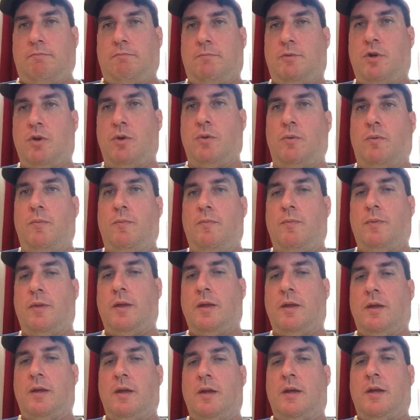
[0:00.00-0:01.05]
to.
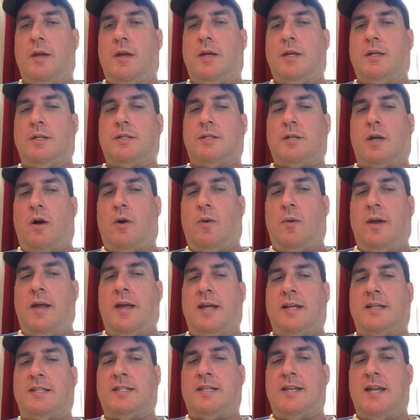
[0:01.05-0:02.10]
So
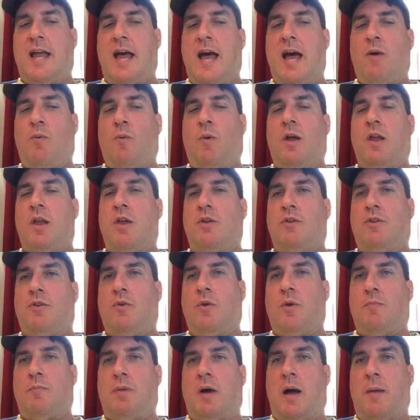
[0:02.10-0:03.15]
it's not what you
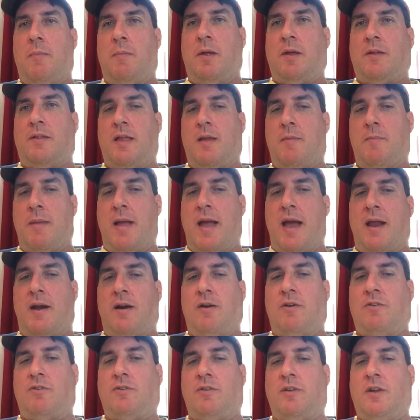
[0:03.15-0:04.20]
do in public that
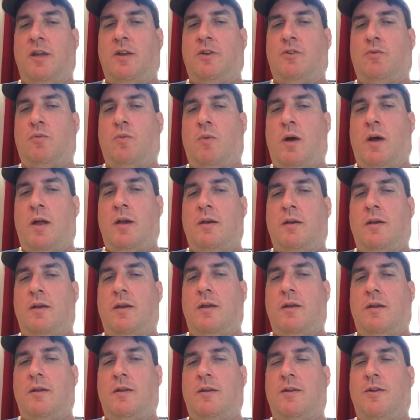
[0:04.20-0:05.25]
matters. It's what
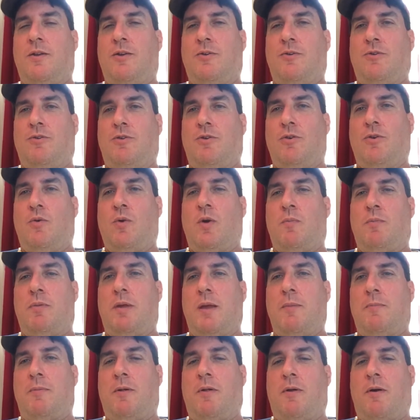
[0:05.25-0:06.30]
you do when
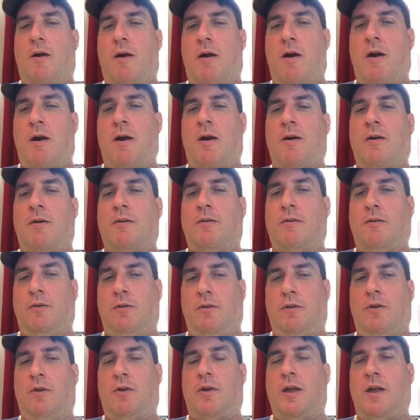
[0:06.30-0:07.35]
people aren't
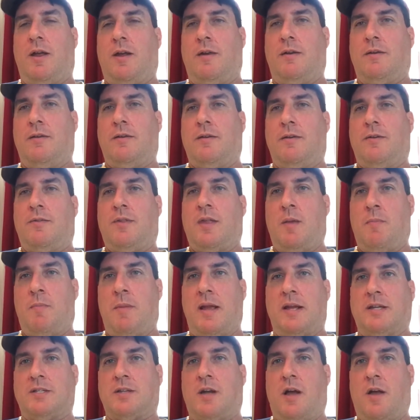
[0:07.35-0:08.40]
looking that
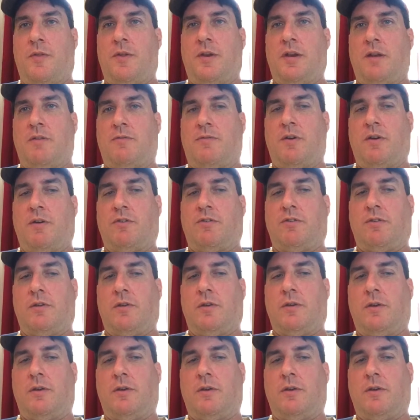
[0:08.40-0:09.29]
makes all the difference.